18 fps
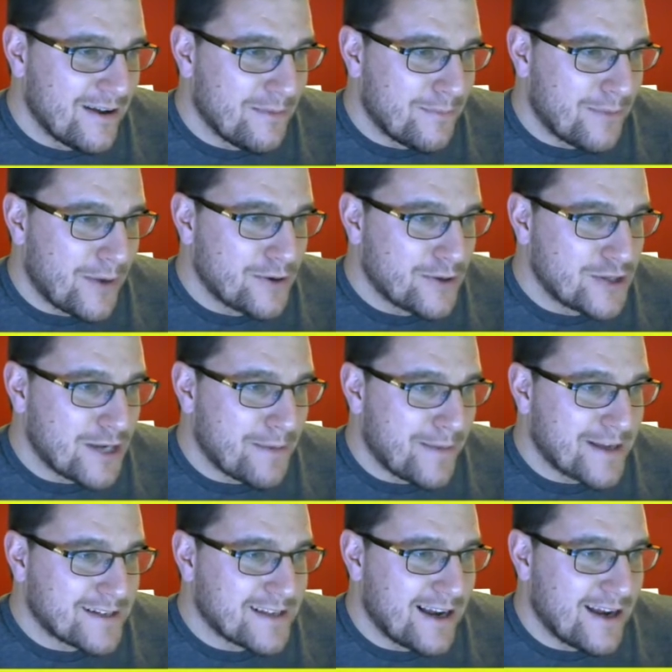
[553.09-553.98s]
Bojan
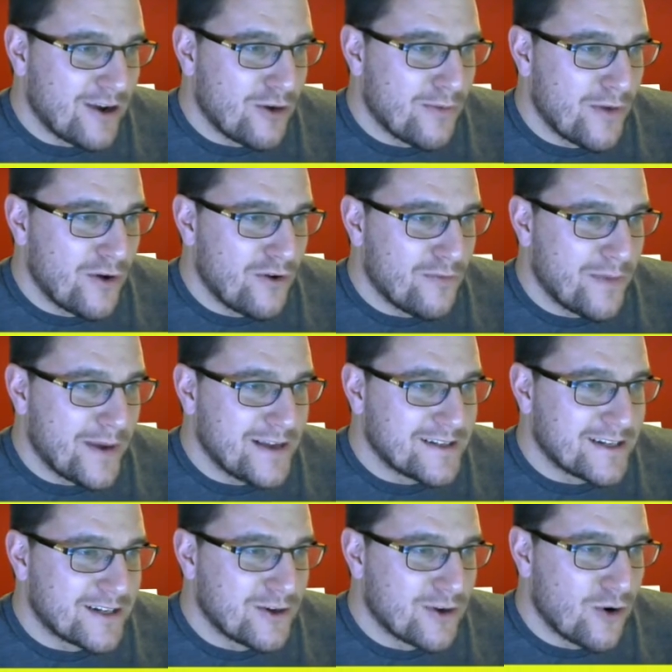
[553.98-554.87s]
makes a little move, but he's
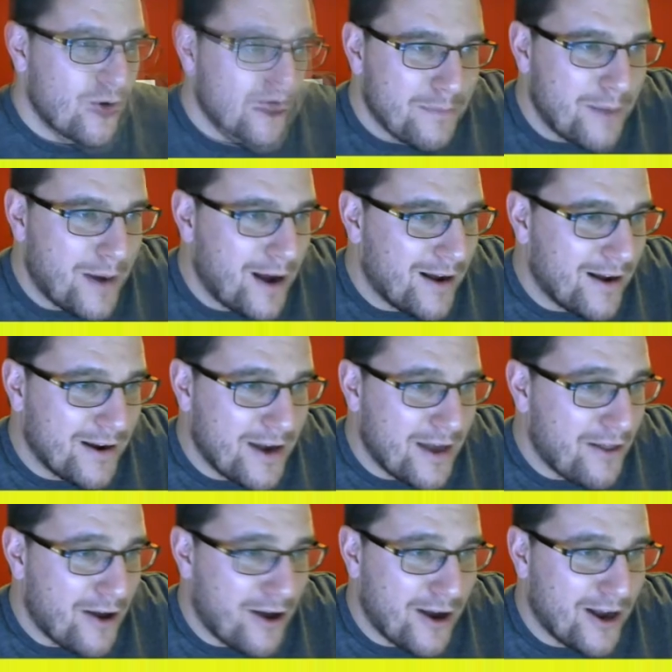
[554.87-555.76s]
ignored. But
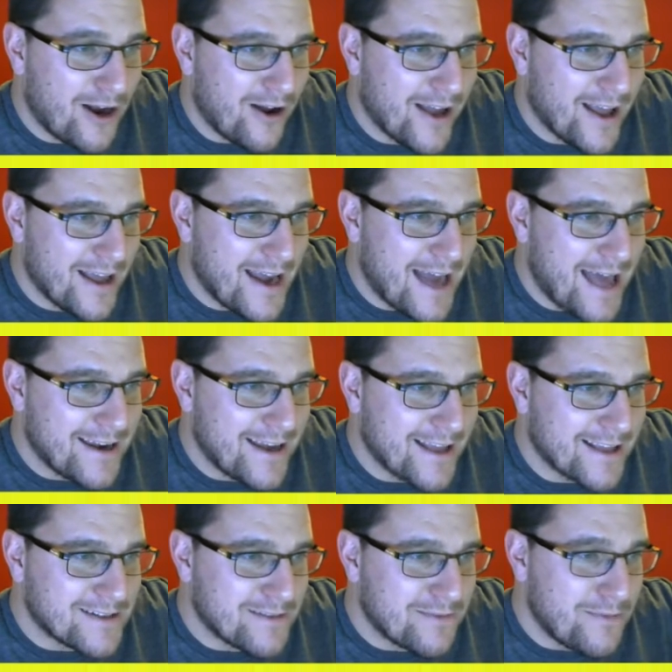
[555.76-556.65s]
another highlight,
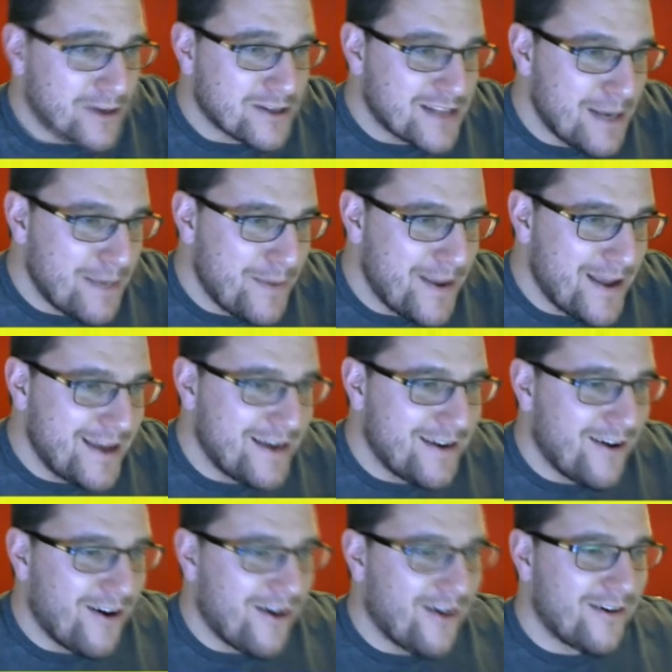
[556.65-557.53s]
Hernandez. I'll oh, slip it in.
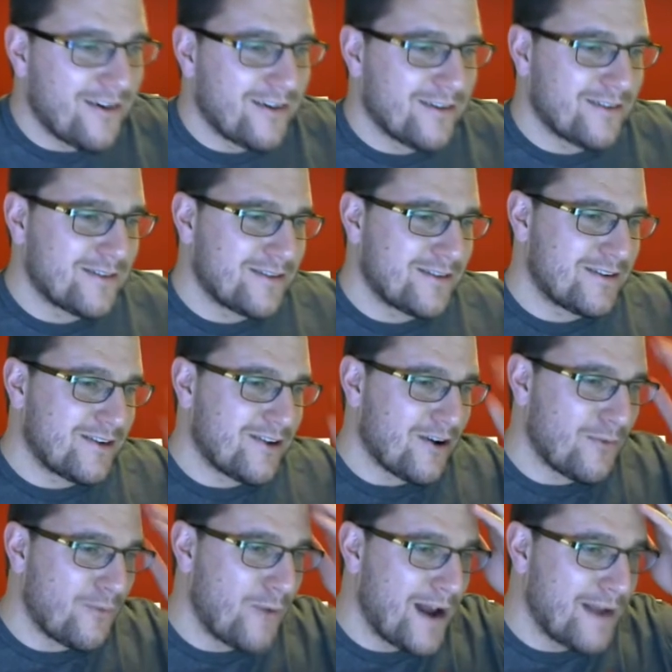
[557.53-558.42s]
Oh,
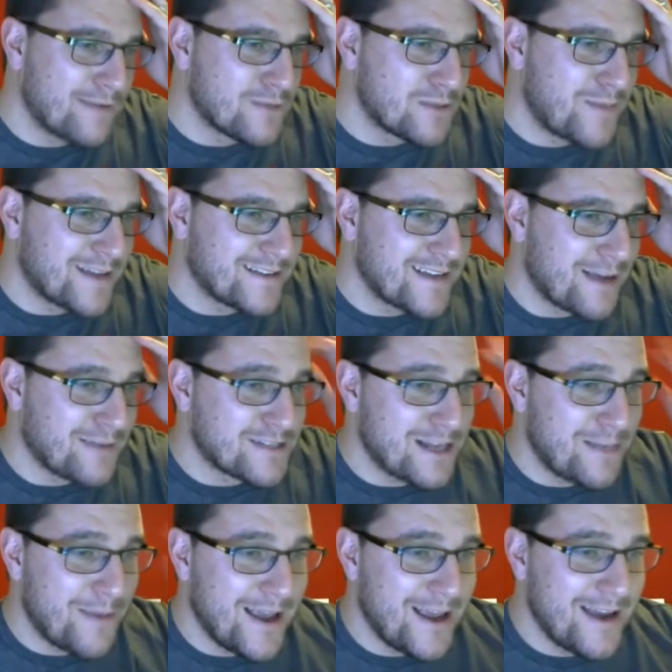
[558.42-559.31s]
God. Williams picked up.
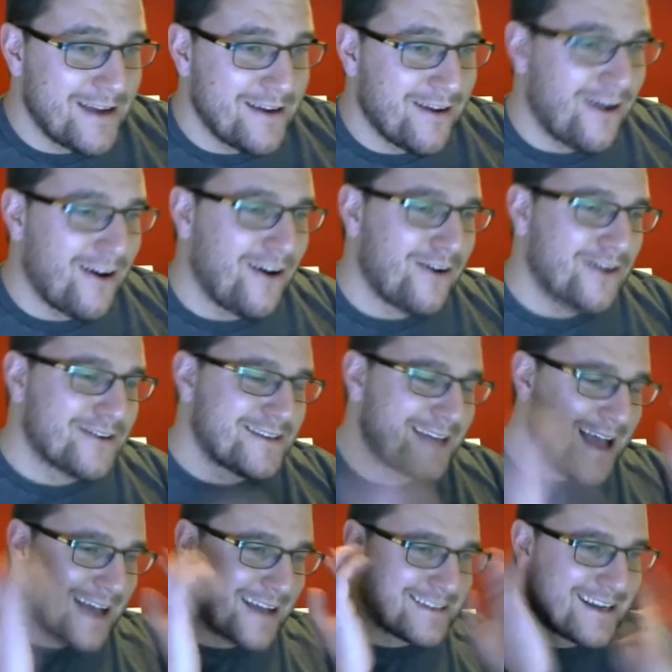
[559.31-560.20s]
Slip it in. Oh,
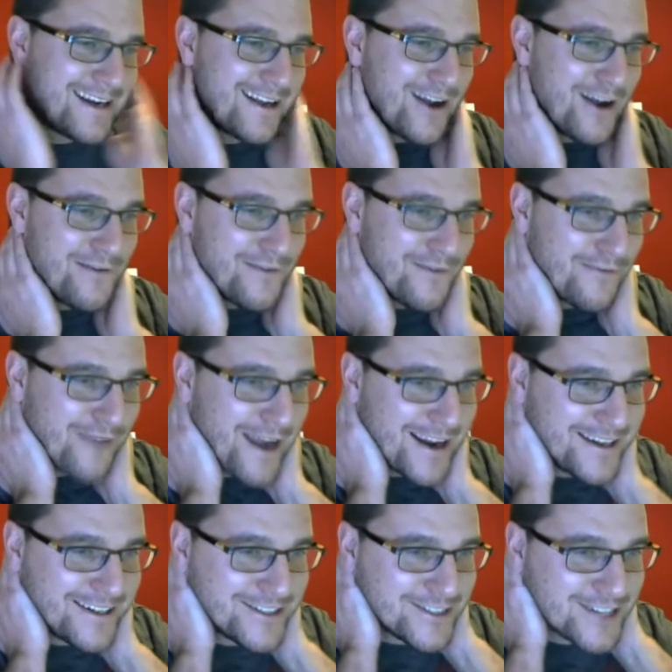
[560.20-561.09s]
Dack's had a go from
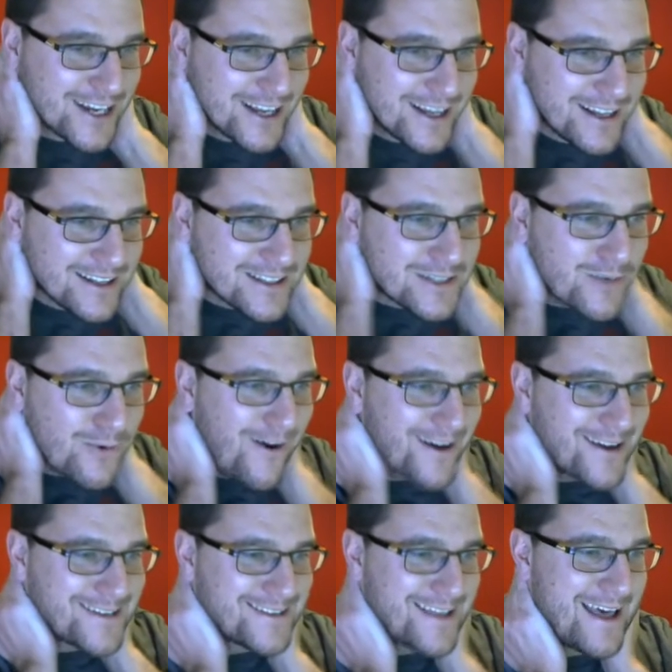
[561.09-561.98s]
range.
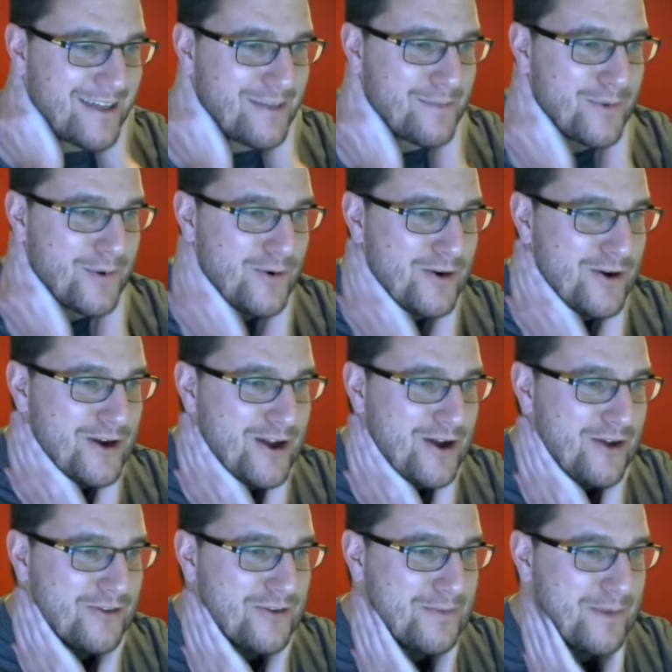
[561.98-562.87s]
Twice there, the ball could have
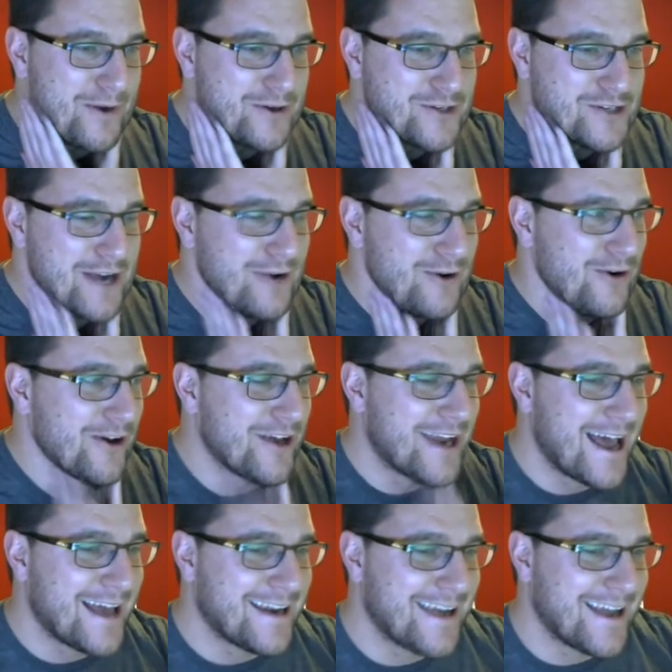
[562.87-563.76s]
gone to Bojan or
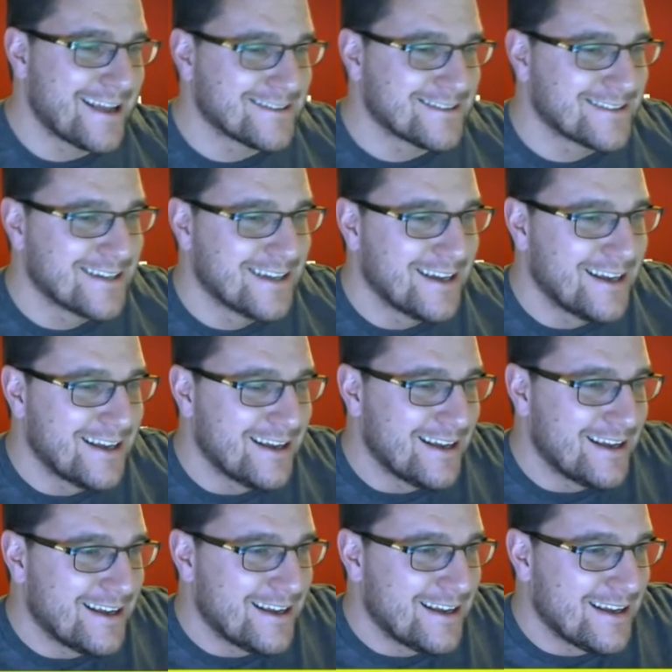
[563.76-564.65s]
Hernandez,
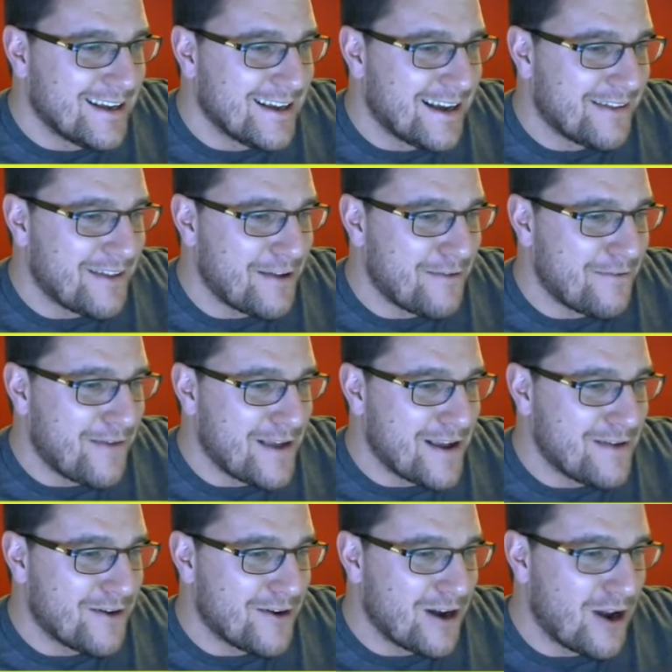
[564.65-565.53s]
and they
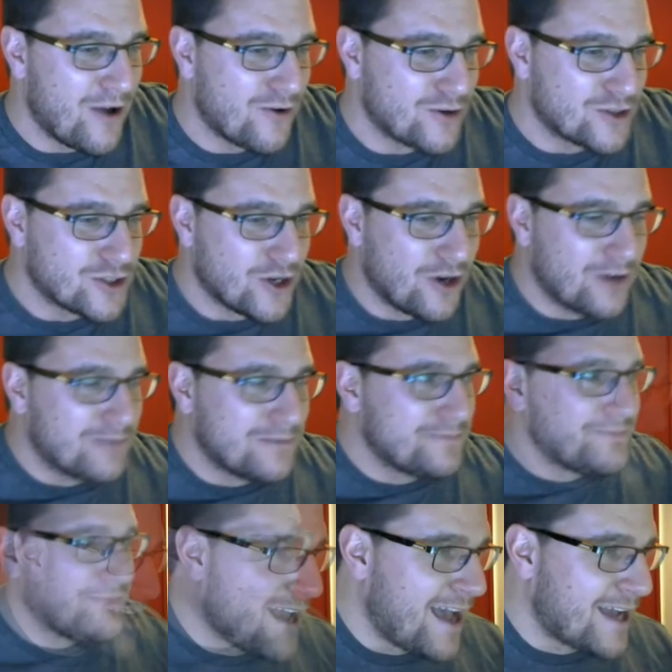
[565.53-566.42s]
favoured a long shot.
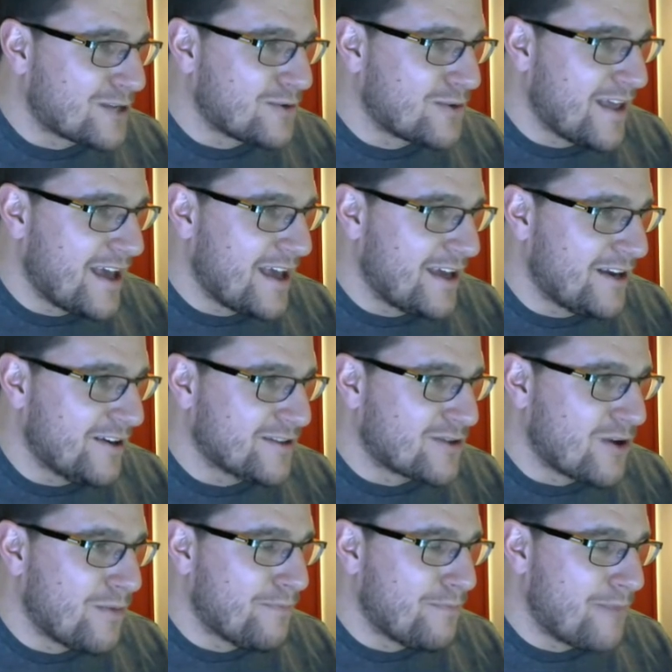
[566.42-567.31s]
The Cax with a header, it's
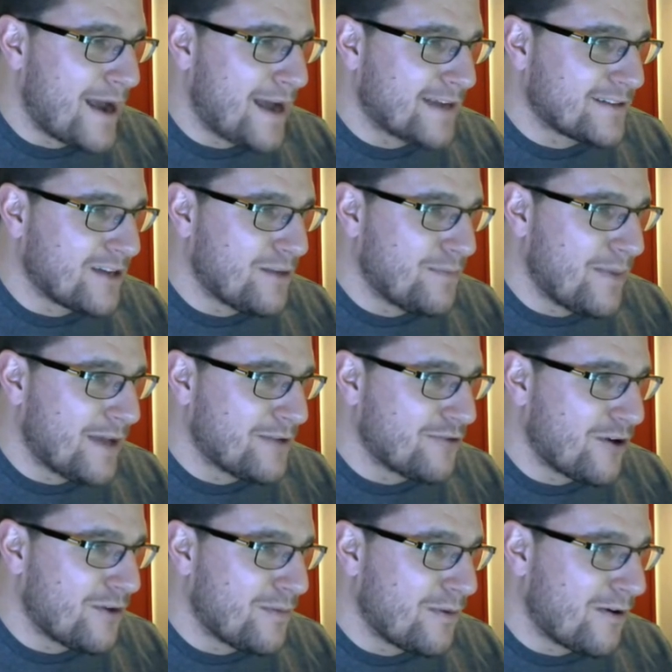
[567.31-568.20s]
gone back to
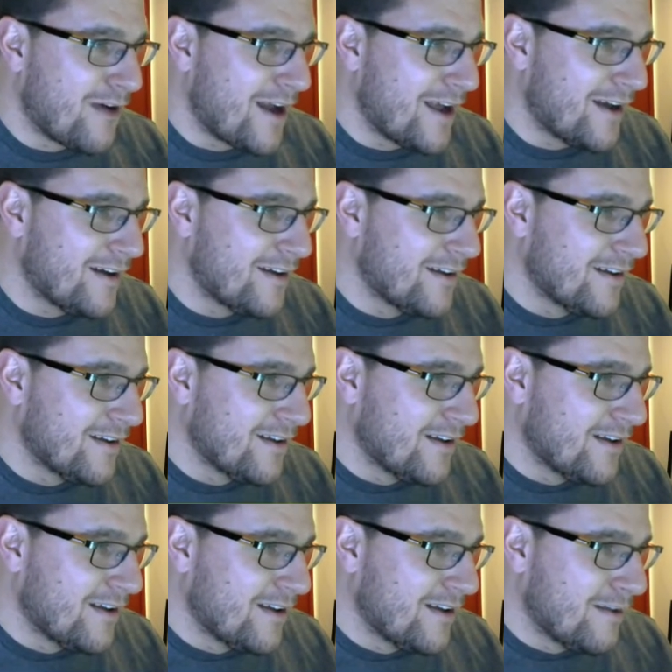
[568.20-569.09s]
Pedro Pereira.
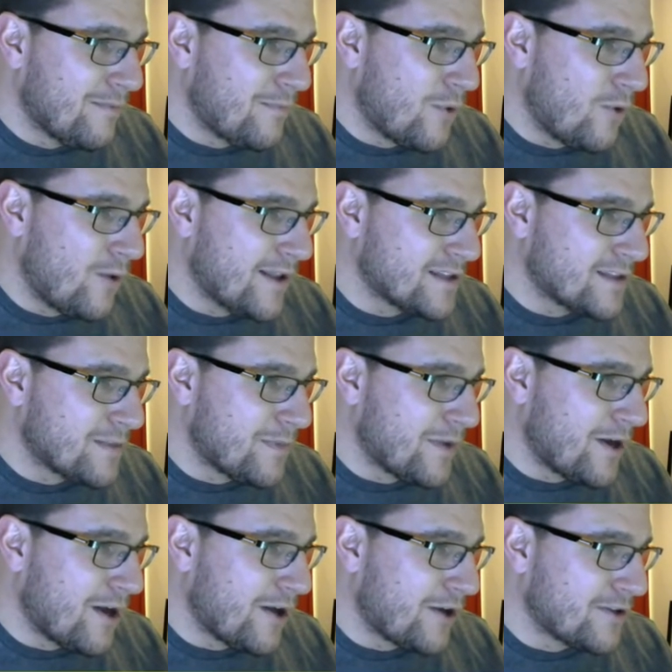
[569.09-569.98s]
Ball into
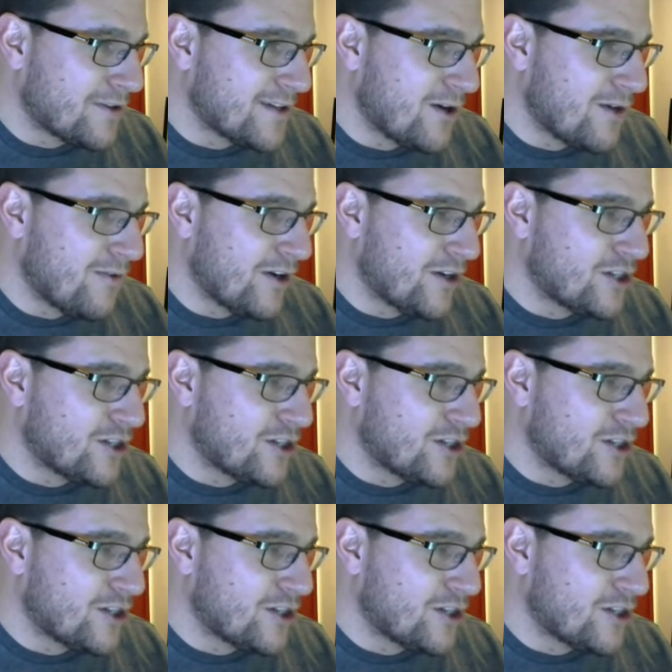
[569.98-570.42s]
Bernardo Silva.